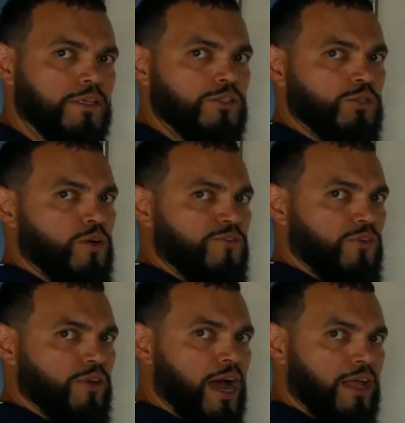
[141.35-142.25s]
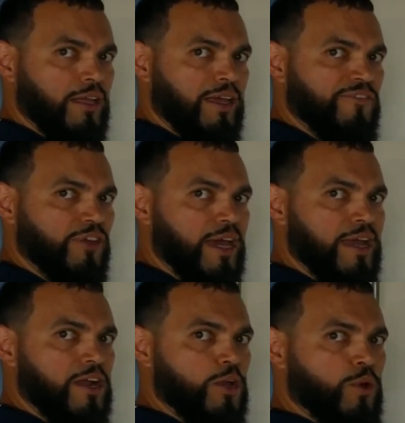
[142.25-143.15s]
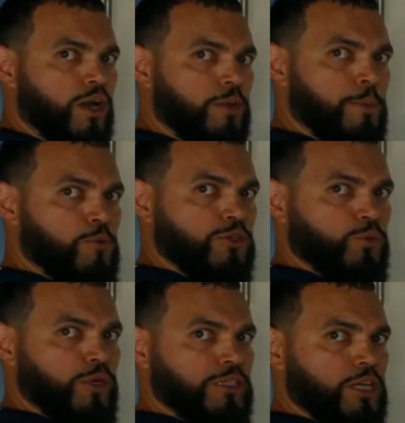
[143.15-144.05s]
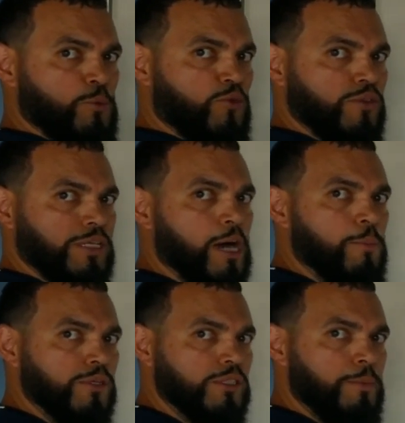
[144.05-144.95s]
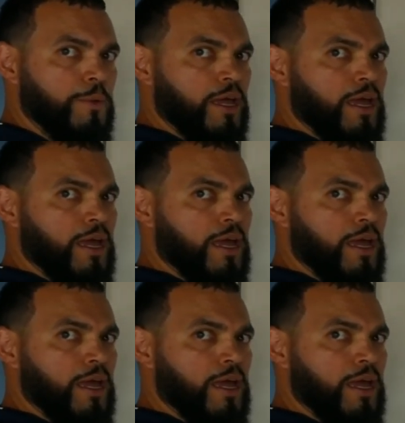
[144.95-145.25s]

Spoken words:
So if you get here and you want a little bit more squeeze and you move those elbows up